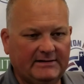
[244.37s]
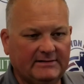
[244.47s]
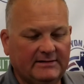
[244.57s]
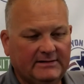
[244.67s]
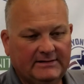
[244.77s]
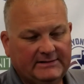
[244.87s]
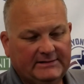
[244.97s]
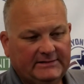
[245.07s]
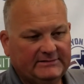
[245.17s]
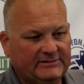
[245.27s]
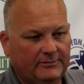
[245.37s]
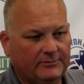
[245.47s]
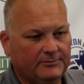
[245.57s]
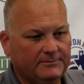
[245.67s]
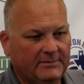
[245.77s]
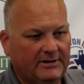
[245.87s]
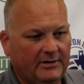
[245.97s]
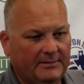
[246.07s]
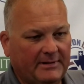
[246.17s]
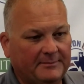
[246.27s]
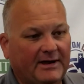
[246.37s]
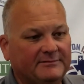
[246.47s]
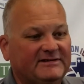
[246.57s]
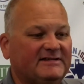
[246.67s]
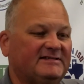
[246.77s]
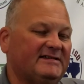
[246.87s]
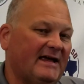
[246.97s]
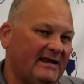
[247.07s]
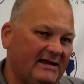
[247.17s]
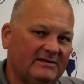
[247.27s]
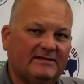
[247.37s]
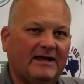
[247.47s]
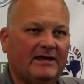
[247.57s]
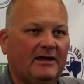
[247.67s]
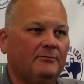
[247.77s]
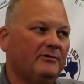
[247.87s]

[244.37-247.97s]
And so, you know, I'm just excited to get to that game.